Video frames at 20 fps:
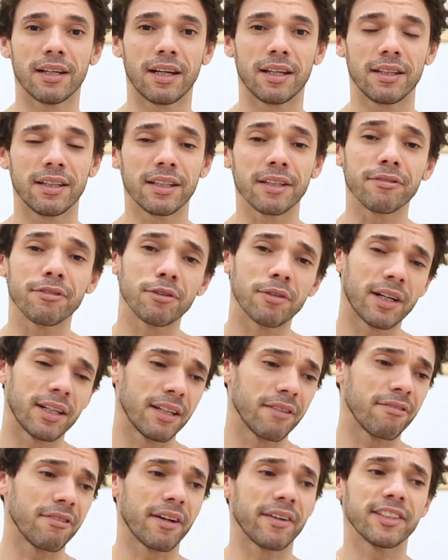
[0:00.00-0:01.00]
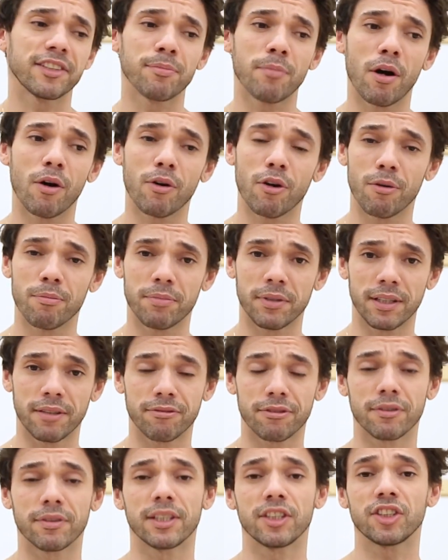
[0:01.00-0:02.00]
I think if you are in a very small company
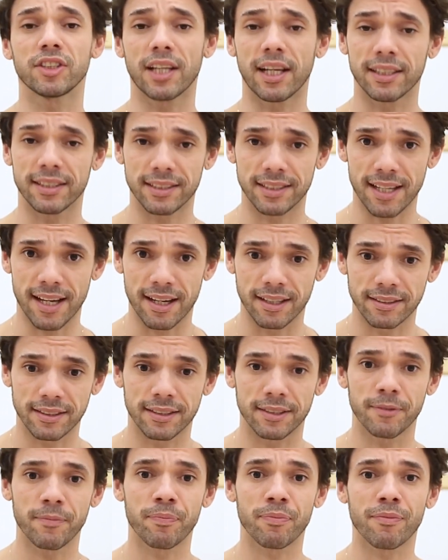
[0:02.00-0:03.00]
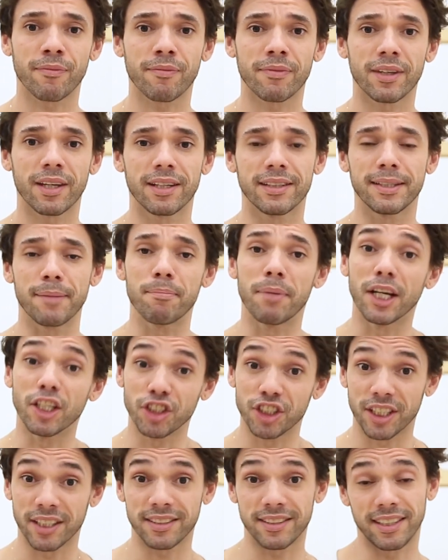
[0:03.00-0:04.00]
from the Staatstheater, the
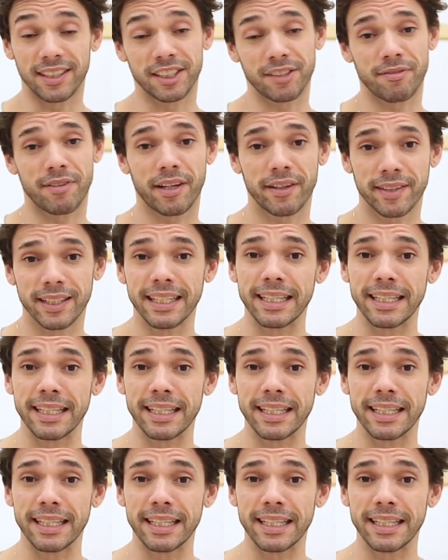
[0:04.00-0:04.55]
budget is very